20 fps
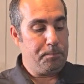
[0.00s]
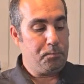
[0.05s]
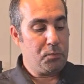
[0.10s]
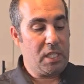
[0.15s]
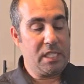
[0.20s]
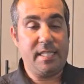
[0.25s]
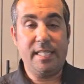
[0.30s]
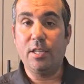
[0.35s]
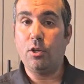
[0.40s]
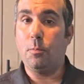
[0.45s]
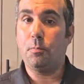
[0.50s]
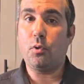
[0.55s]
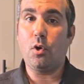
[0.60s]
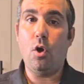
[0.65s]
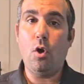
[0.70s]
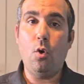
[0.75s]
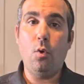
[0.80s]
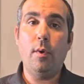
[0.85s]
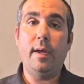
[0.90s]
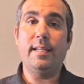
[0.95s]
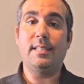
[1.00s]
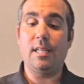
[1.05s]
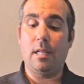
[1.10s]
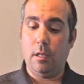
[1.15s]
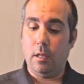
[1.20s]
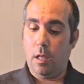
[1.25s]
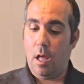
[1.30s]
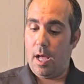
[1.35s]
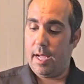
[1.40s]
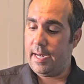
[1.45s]
The Seagull Pro is a
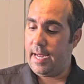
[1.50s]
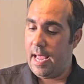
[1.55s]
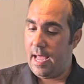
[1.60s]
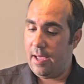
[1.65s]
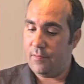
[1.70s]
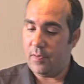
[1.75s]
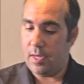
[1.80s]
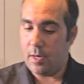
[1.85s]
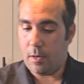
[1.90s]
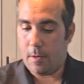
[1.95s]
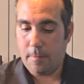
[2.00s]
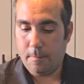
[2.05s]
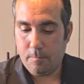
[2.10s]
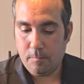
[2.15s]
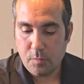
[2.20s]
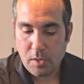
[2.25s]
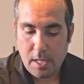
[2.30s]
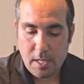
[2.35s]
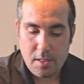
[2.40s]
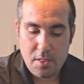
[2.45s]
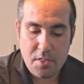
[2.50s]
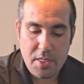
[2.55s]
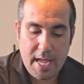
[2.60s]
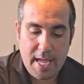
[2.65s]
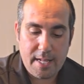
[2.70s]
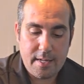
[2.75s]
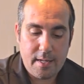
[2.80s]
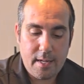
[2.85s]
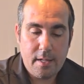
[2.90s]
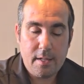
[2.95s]
lot heavier
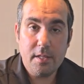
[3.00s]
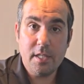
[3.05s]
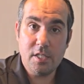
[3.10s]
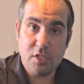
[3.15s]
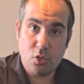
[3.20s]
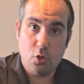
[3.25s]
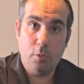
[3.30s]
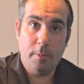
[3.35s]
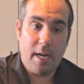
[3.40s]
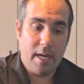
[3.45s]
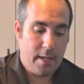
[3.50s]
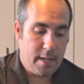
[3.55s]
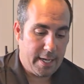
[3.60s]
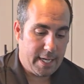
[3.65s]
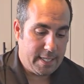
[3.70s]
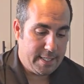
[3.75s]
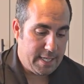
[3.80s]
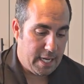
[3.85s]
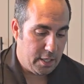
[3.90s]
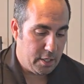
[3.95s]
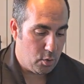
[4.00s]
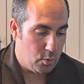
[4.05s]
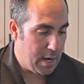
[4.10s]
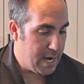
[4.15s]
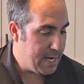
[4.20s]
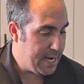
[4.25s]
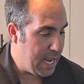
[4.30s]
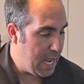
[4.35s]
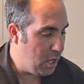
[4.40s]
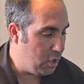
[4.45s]
than the Scuba. I can tell you
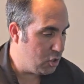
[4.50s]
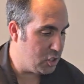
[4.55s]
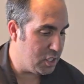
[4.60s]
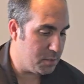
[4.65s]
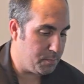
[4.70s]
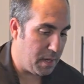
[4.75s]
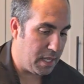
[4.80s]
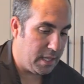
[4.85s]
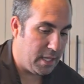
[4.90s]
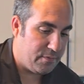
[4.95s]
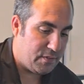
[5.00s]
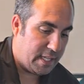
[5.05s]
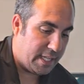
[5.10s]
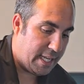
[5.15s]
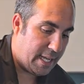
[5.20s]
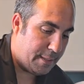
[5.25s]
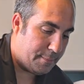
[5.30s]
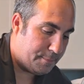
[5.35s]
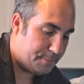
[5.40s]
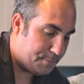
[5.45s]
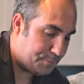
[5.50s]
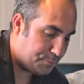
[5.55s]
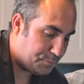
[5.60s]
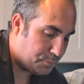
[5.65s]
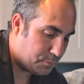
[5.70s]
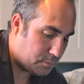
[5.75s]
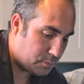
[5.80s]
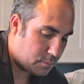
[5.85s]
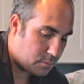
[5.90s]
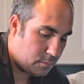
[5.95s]
right now, just by lifting it,
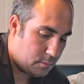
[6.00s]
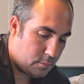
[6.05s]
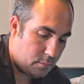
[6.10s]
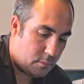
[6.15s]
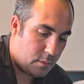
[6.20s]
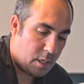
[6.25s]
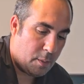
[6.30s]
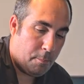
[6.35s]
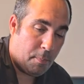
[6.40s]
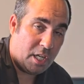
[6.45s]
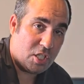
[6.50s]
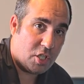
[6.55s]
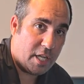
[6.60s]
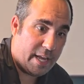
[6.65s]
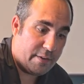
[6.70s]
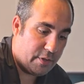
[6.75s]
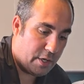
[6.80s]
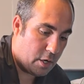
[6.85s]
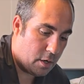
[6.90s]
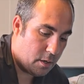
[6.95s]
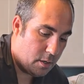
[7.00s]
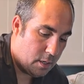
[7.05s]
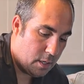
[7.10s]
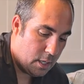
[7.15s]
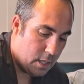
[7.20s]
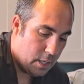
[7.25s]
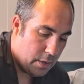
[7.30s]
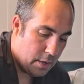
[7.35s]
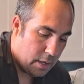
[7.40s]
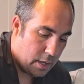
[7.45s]
much heavier.
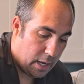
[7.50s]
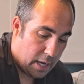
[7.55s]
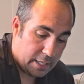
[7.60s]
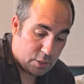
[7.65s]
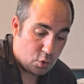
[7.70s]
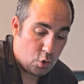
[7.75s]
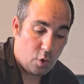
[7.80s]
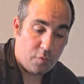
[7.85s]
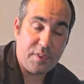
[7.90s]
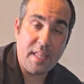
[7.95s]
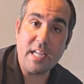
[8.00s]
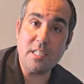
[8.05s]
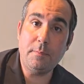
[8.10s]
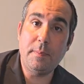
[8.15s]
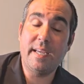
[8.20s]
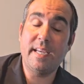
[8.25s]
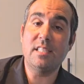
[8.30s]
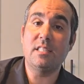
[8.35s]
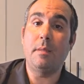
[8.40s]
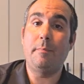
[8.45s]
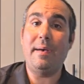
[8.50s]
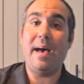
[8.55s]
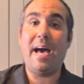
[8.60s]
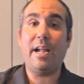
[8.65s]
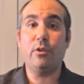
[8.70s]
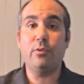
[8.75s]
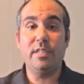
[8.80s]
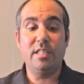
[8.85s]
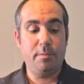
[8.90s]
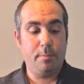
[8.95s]
I don't know if that's because the
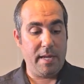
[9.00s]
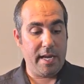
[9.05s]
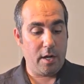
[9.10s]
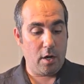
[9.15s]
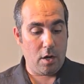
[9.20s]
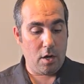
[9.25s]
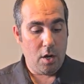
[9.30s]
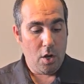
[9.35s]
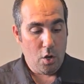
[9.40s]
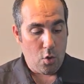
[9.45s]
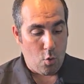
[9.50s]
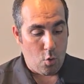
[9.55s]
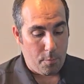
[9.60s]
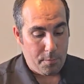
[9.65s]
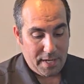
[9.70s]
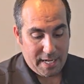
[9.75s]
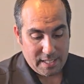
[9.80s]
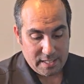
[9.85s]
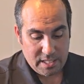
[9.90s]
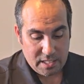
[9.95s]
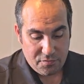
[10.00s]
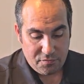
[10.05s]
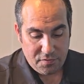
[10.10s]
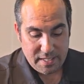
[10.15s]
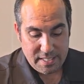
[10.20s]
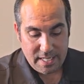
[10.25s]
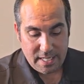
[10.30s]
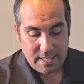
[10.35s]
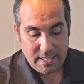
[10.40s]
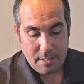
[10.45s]
battery's bigger or because it's
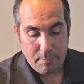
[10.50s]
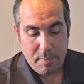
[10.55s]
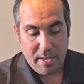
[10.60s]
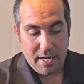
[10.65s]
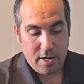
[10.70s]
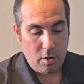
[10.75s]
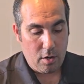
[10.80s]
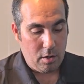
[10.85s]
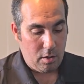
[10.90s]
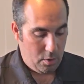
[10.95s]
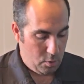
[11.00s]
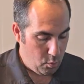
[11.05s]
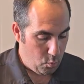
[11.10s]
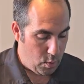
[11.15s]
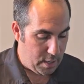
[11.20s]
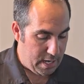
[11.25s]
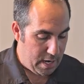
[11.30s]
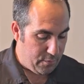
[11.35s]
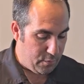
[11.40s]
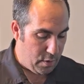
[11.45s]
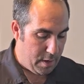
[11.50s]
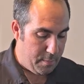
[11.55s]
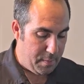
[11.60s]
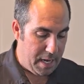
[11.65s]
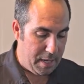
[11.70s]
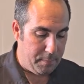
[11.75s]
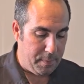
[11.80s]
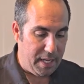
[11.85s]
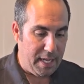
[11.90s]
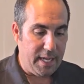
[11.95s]
physically bigger, whatever it
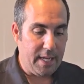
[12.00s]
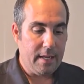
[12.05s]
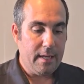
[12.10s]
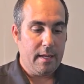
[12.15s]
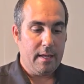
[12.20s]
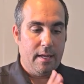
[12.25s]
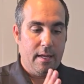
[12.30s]
may be.